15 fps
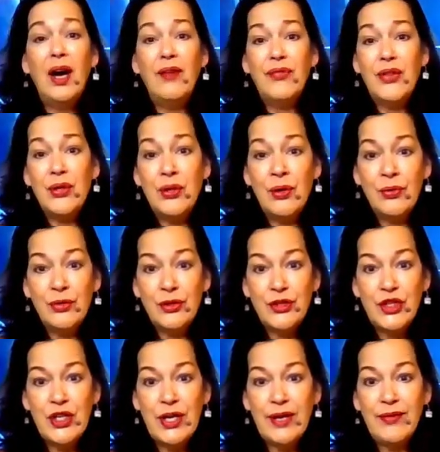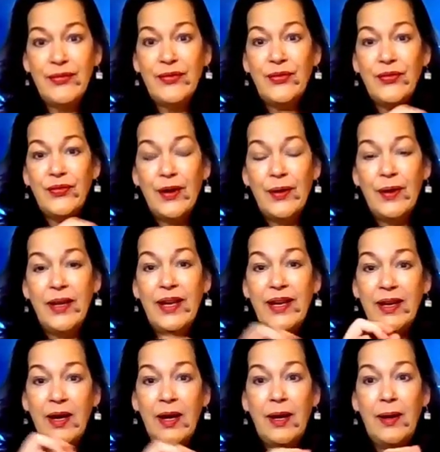of the nodal shift from
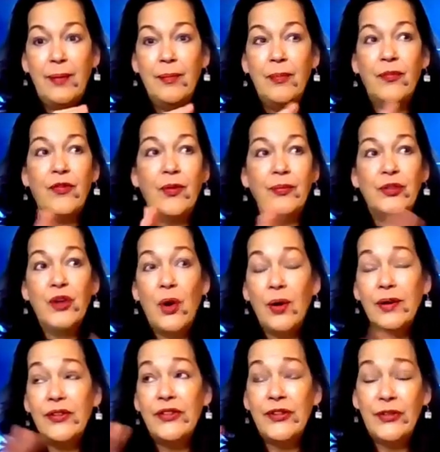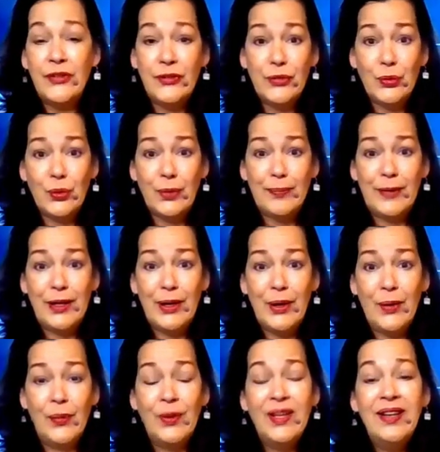Taurus and
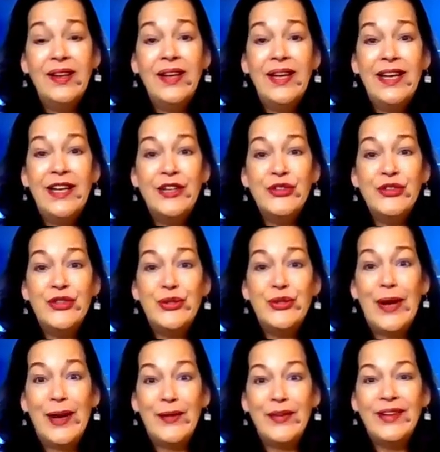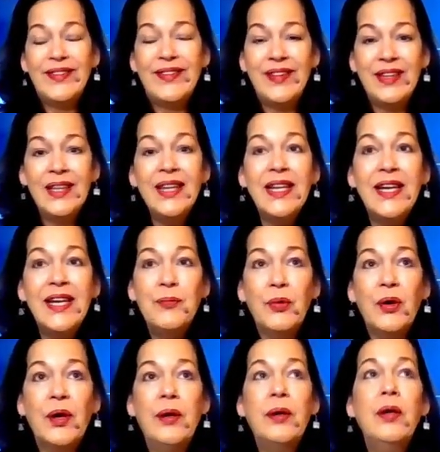Scorpio into Aries and
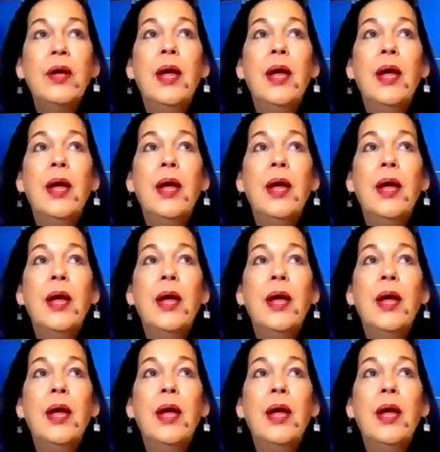Libra,